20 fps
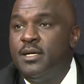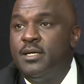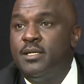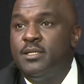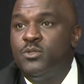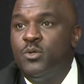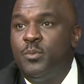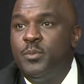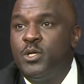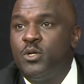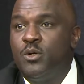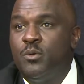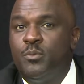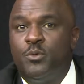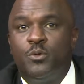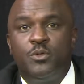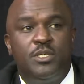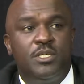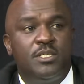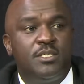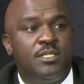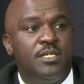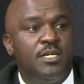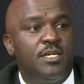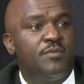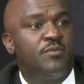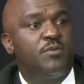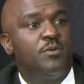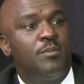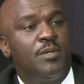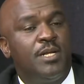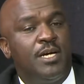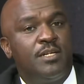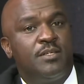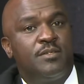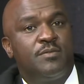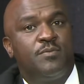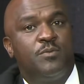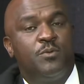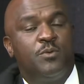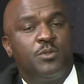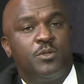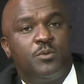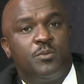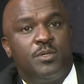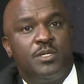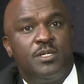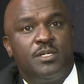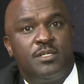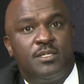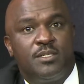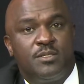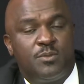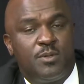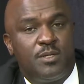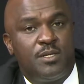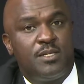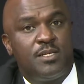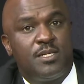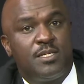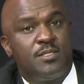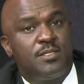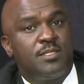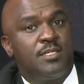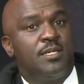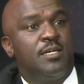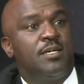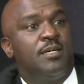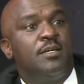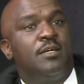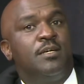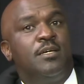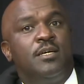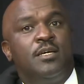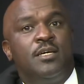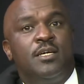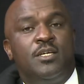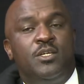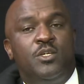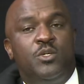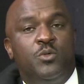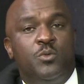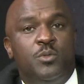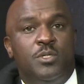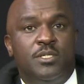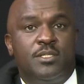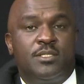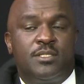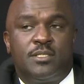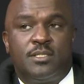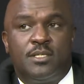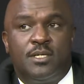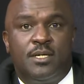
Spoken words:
Dominic Omondi is here from Light for the World, as well as Eunice